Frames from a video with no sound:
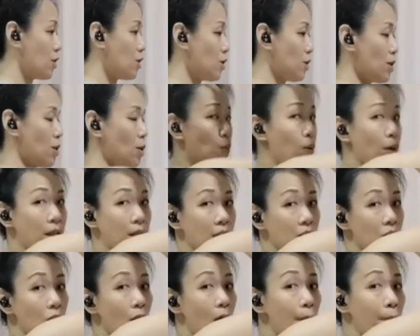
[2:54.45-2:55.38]
So you
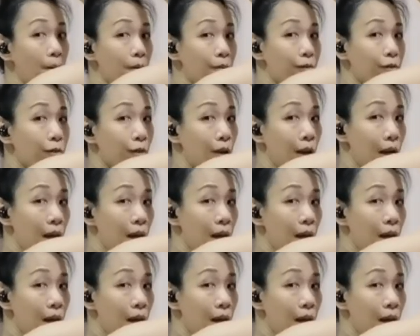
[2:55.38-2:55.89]
want the top of